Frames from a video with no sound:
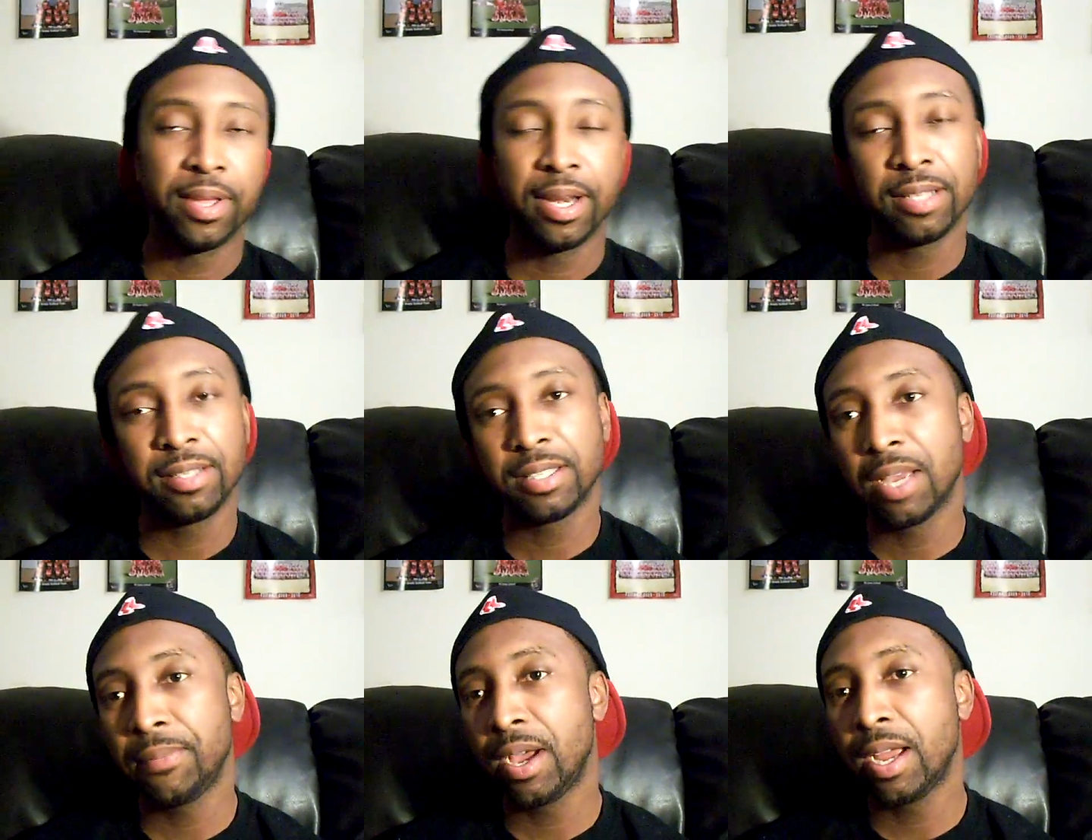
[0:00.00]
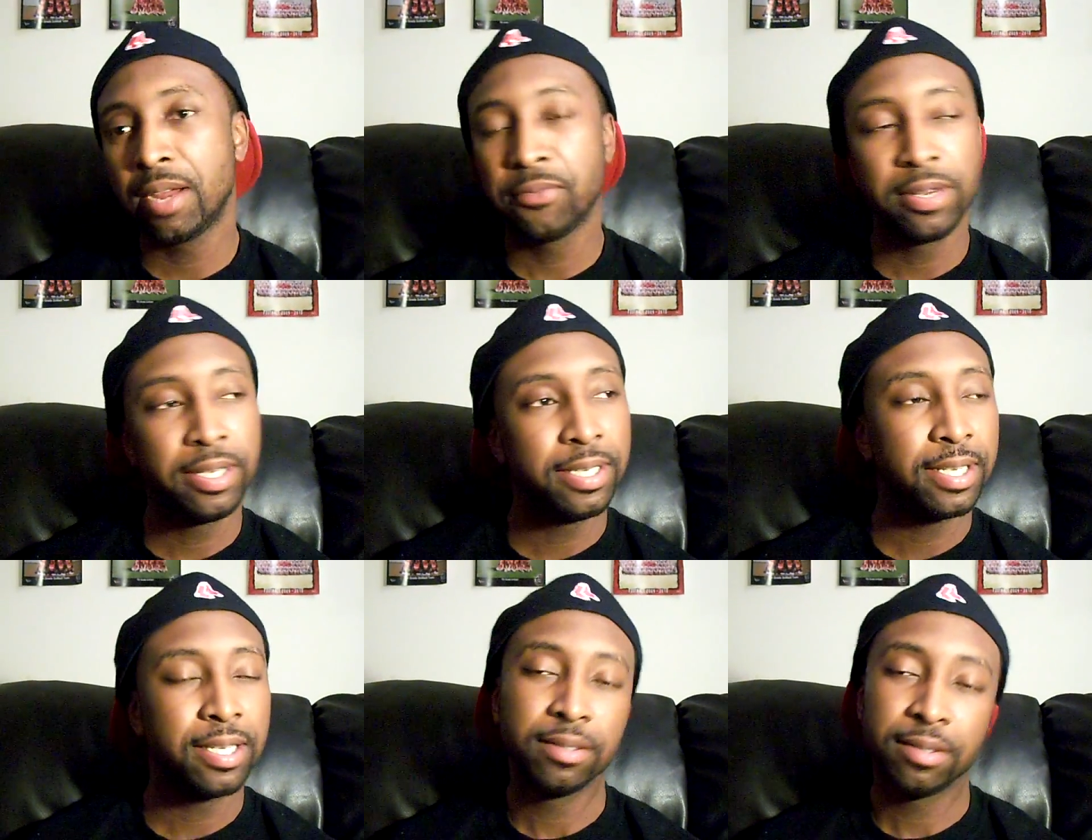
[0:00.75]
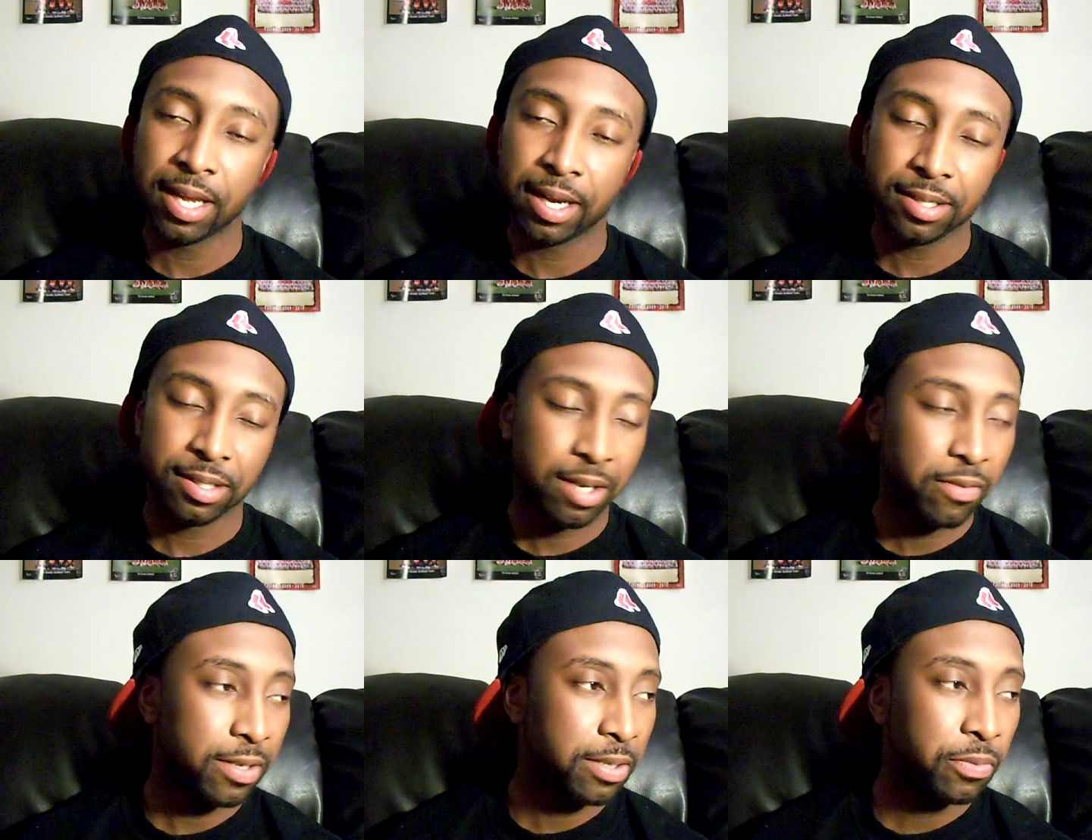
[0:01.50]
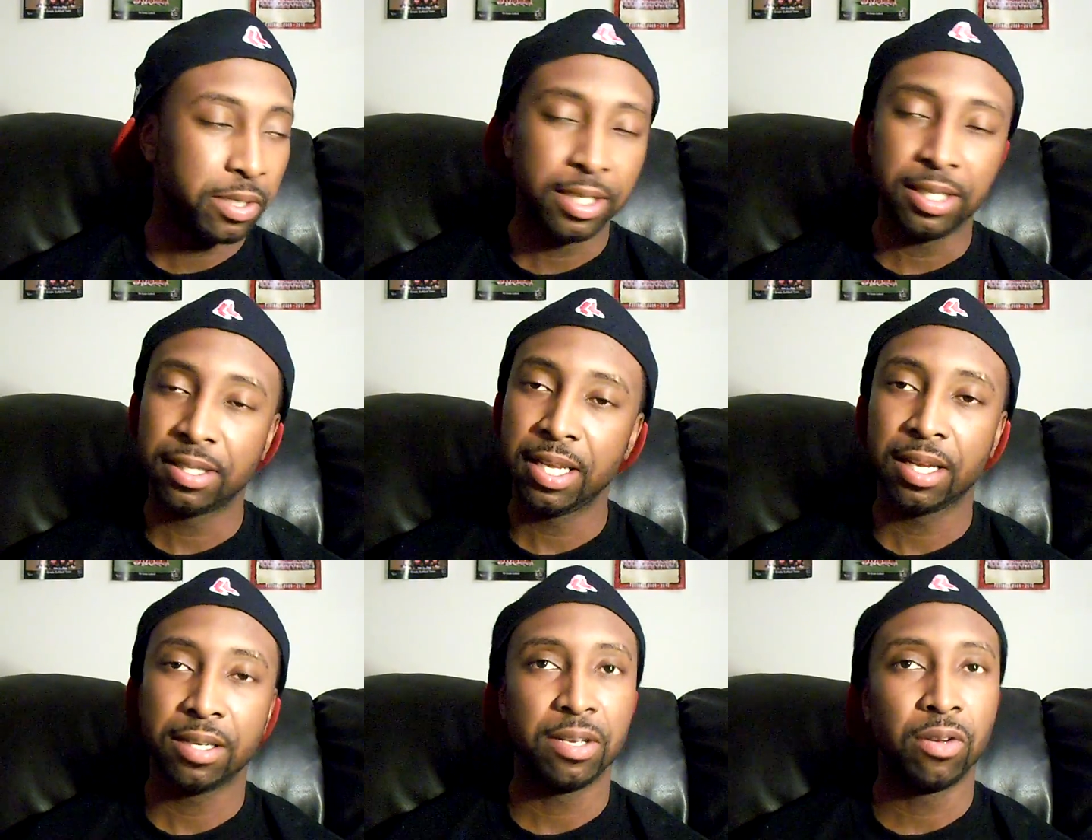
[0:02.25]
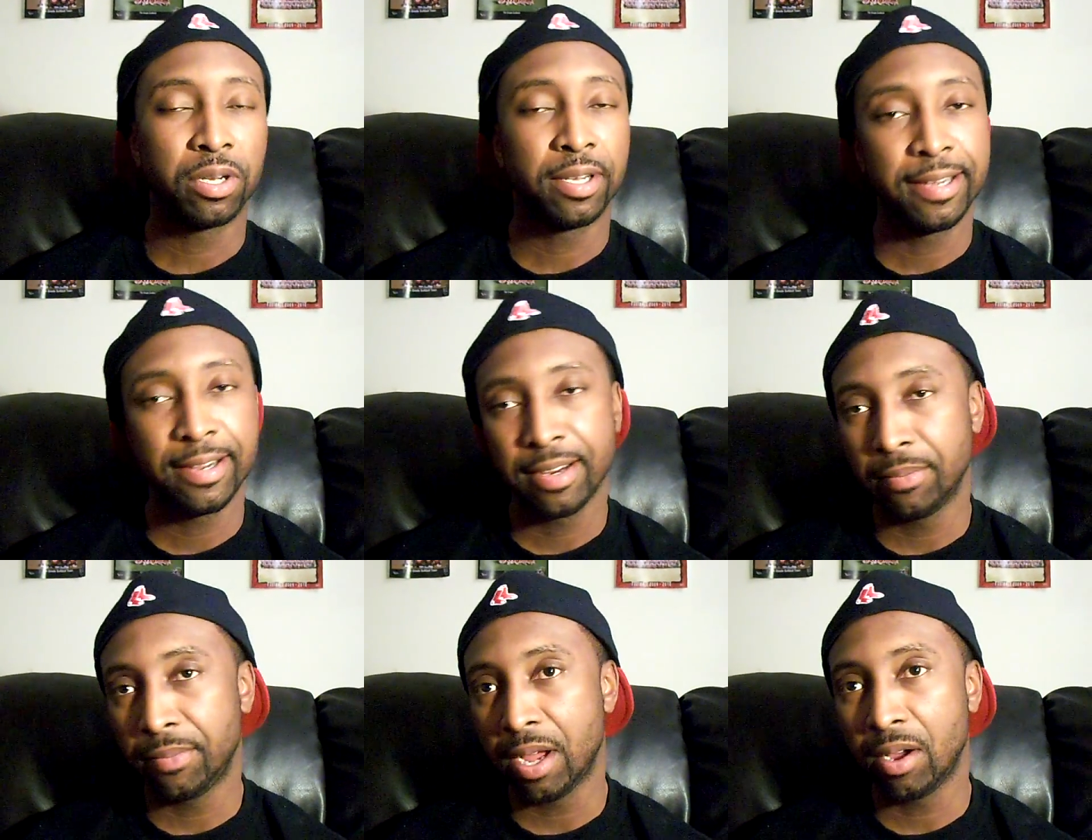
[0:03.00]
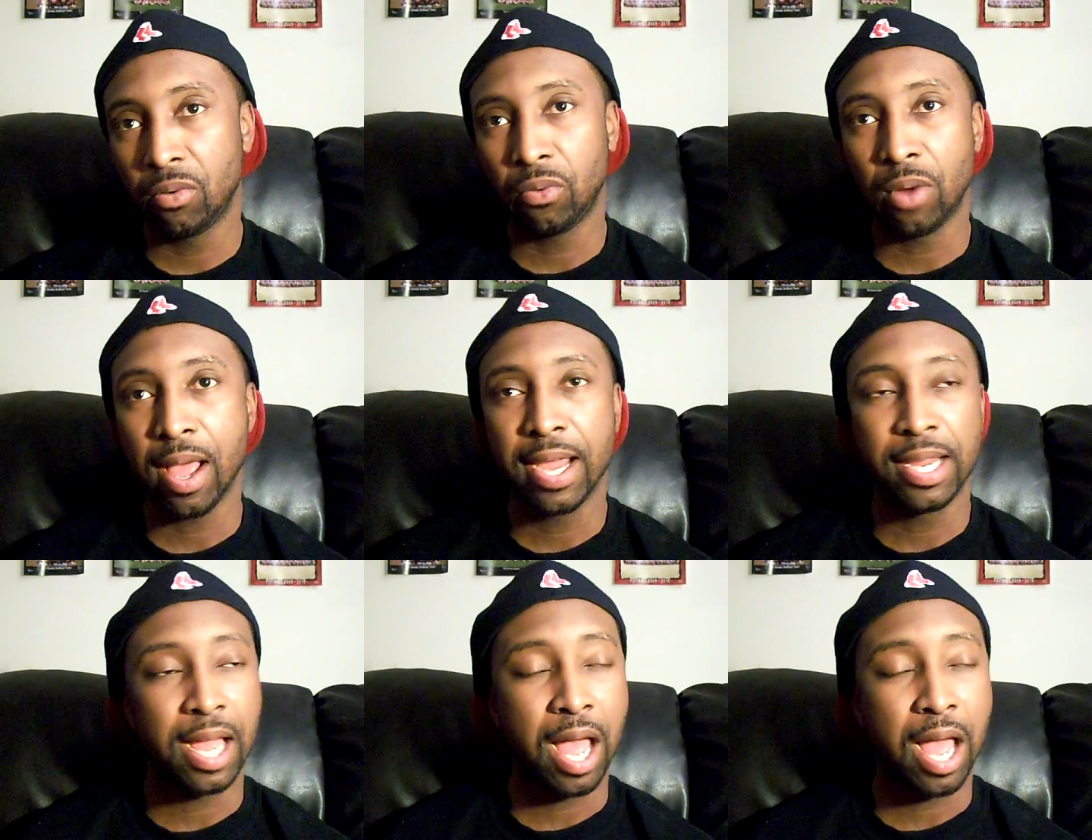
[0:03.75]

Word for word: And at the time, I really didn't, like I said, I really wasn't even thinking or cared about why.